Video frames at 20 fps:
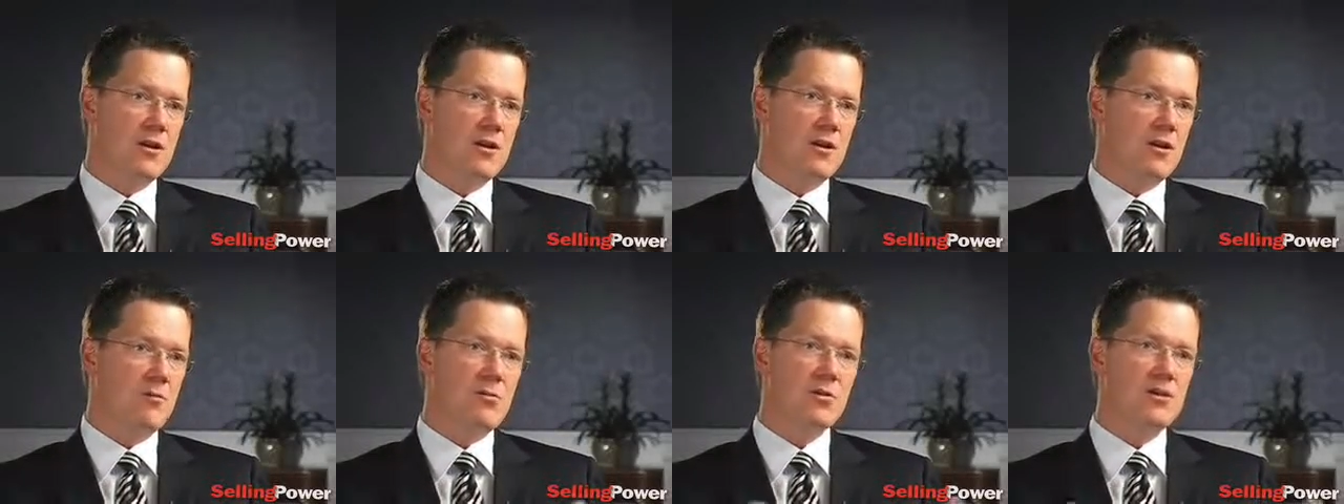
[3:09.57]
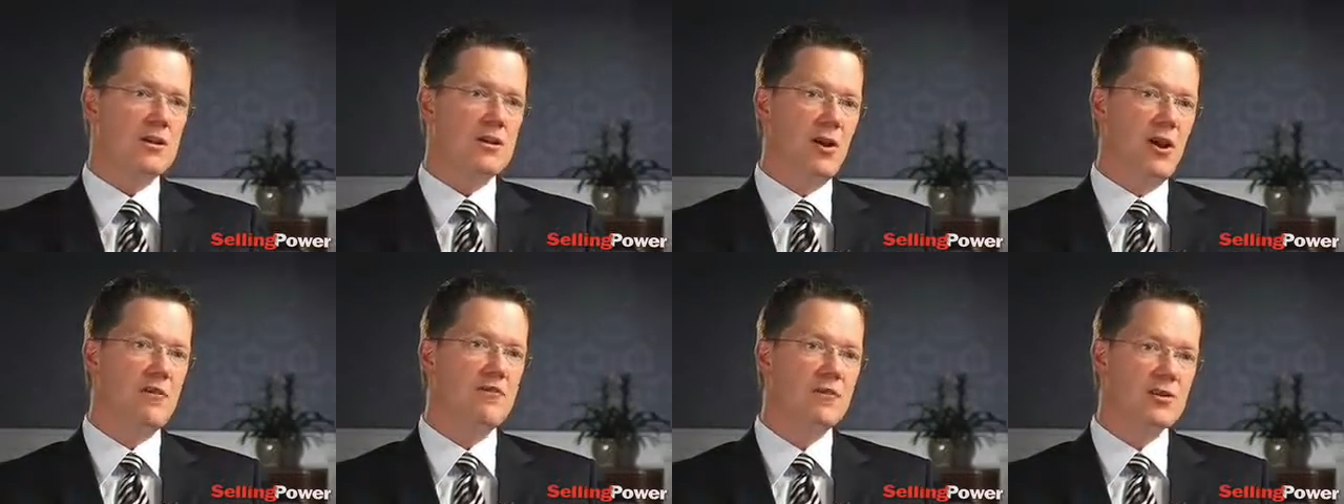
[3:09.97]

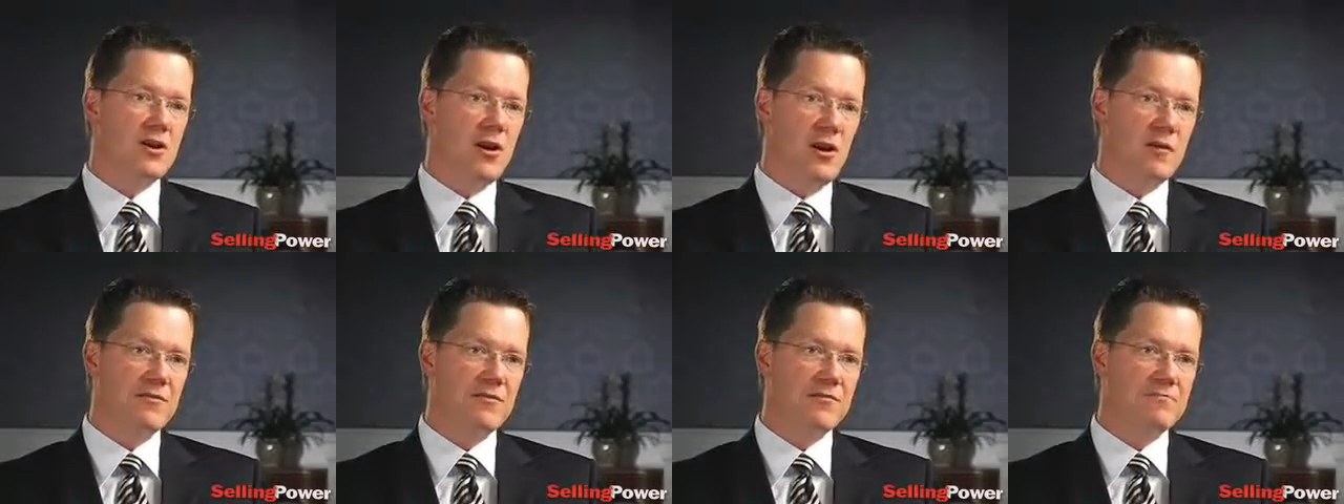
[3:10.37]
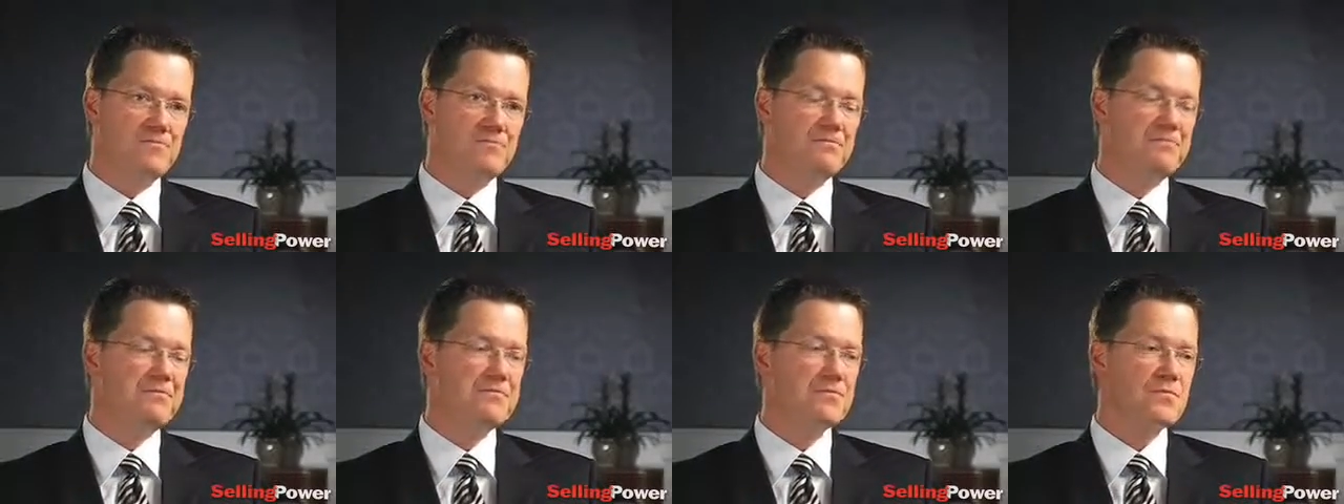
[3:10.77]
completely off the cuff
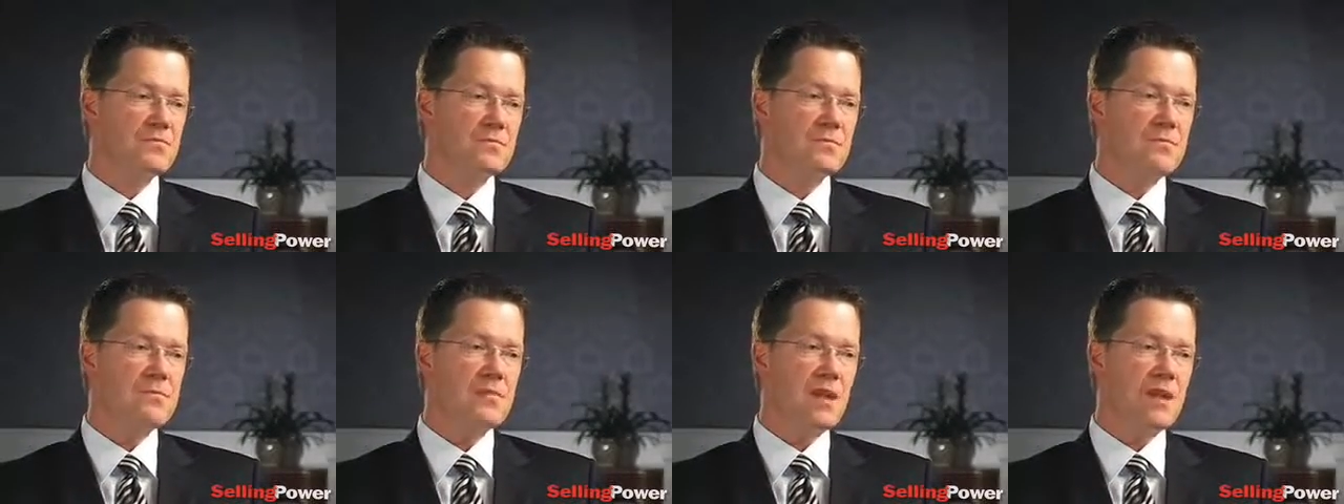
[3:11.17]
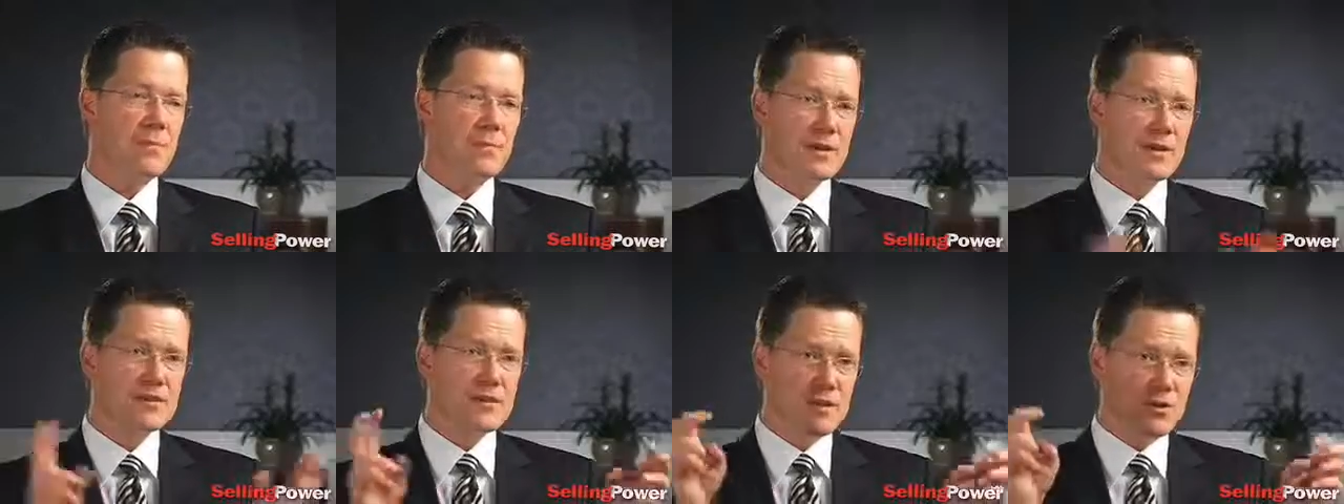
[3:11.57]

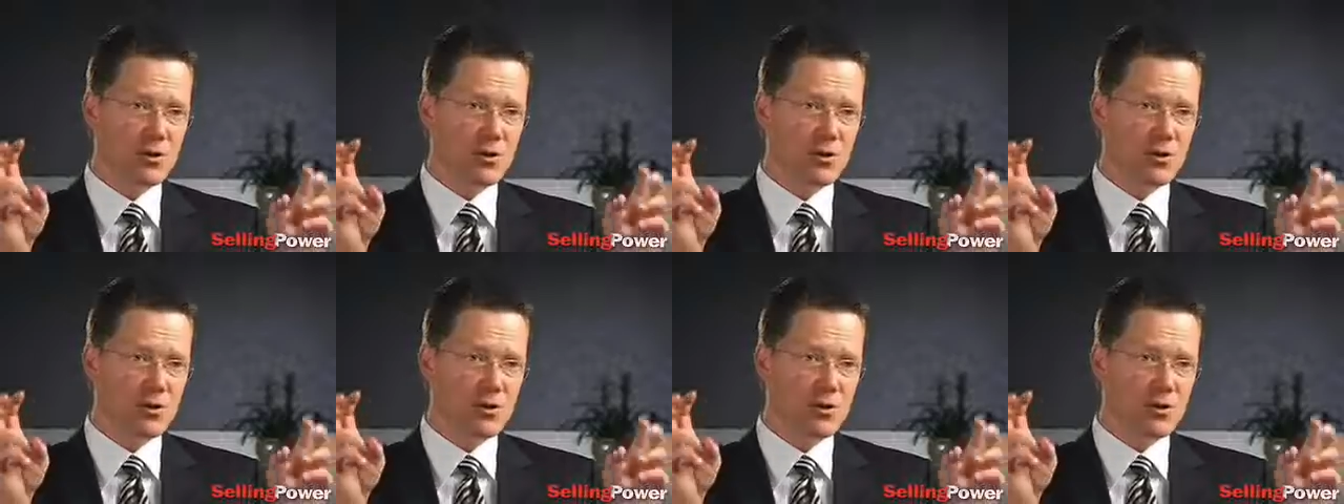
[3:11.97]
because they